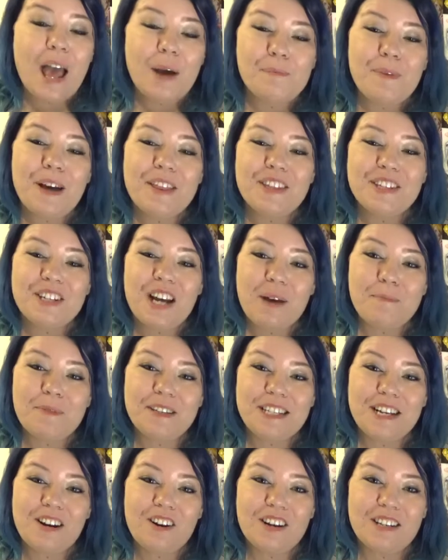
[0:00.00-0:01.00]
But the type of
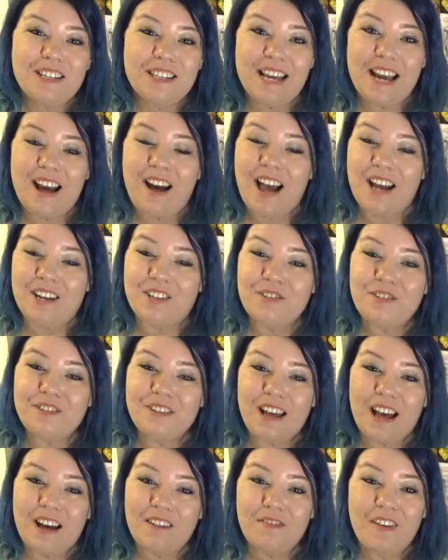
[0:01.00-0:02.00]
series that I do
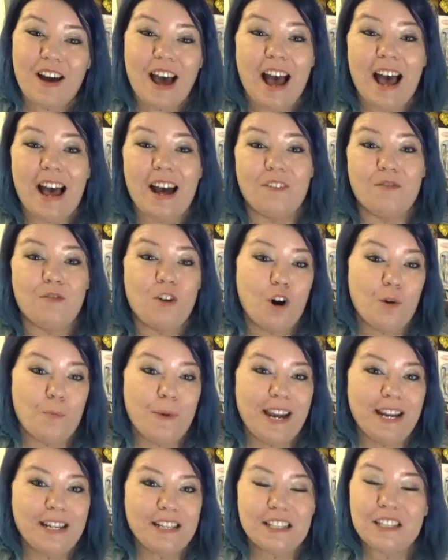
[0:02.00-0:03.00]
love are
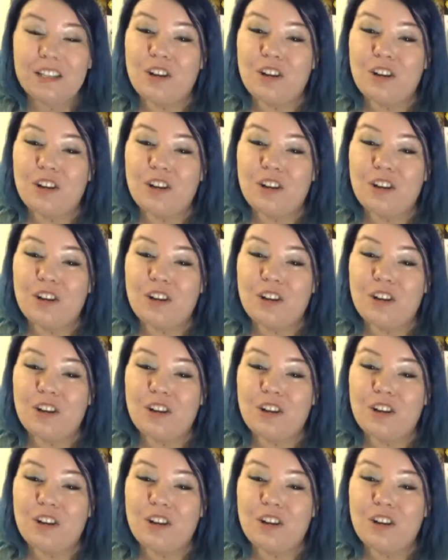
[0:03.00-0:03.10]
romance,